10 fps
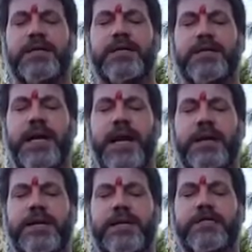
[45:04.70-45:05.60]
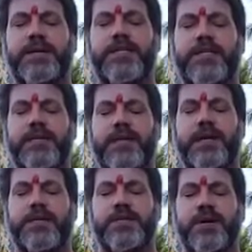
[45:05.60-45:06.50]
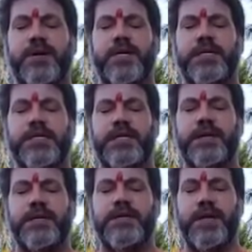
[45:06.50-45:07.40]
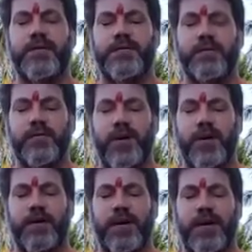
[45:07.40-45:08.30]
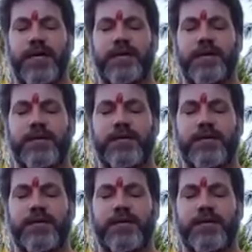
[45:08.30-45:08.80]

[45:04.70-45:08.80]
that curvature that is not touching the ground while you're lying down.